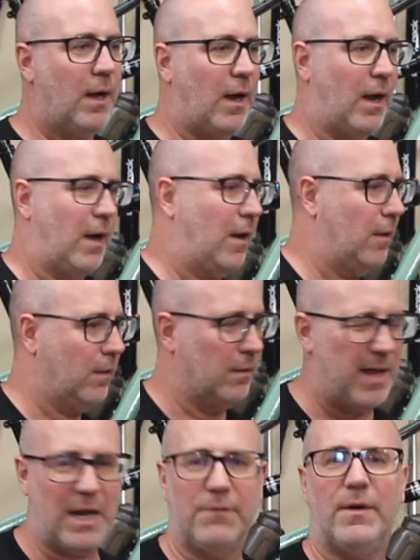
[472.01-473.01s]
Uh, a
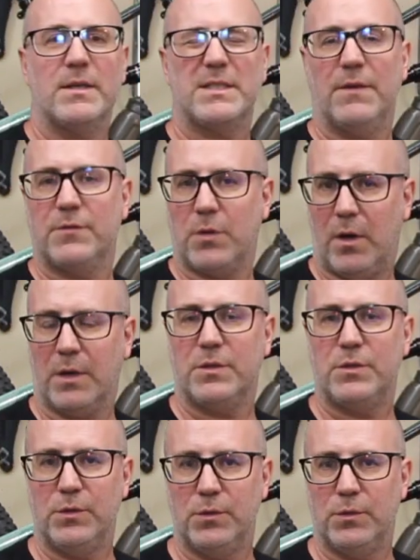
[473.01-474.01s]
lot of us have talked
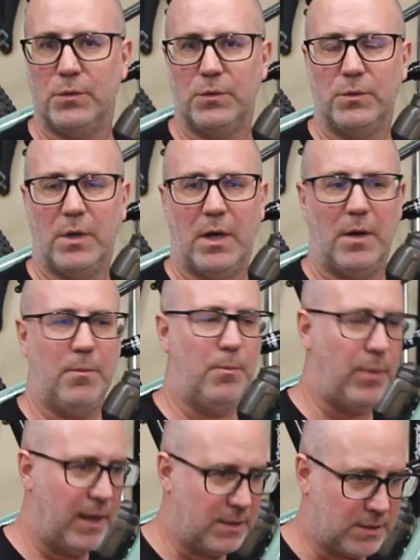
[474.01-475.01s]
to uh,
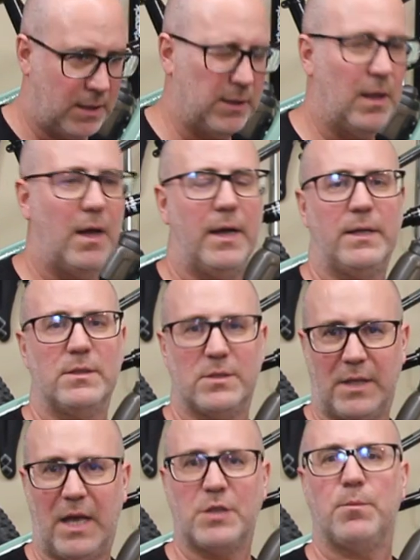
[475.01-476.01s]
Bikes Online
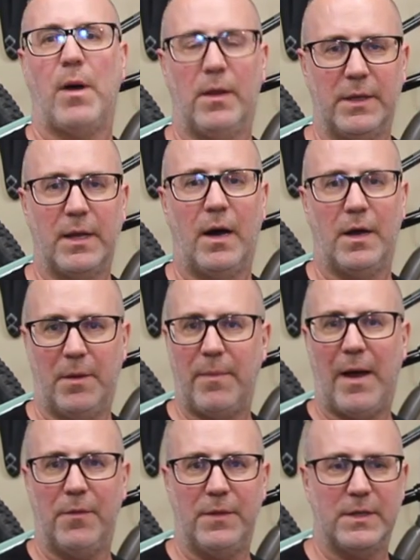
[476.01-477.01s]
slash Polygon
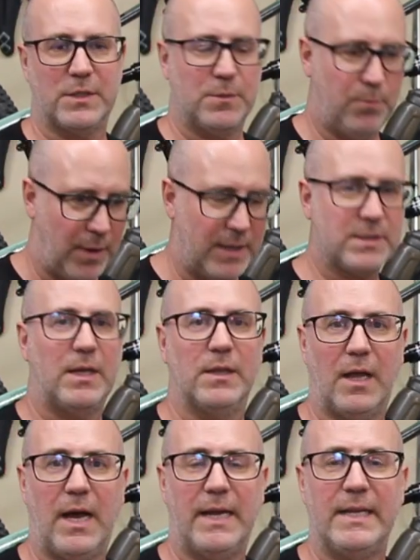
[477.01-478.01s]
about this. Bikes
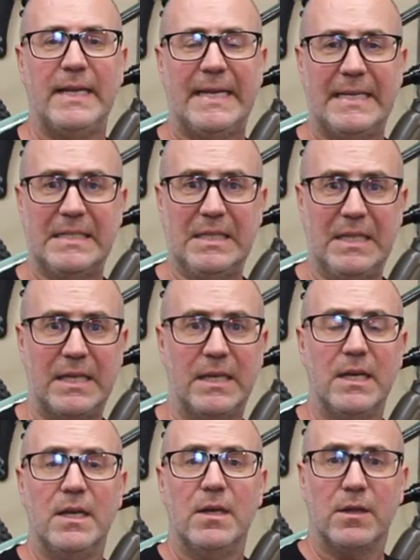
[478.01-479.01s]
Online is the
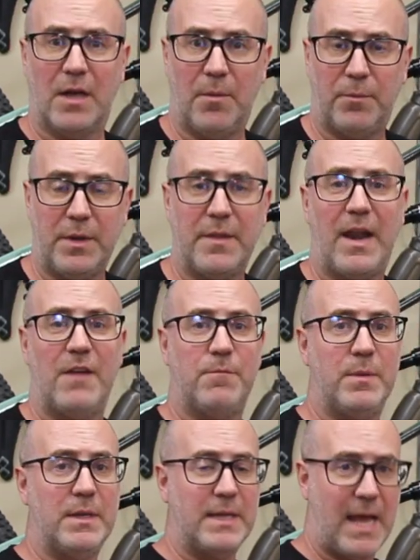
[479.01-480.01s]
company that I've
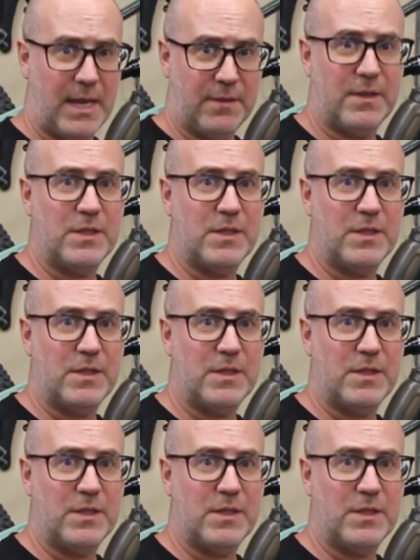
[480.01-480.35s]
been getting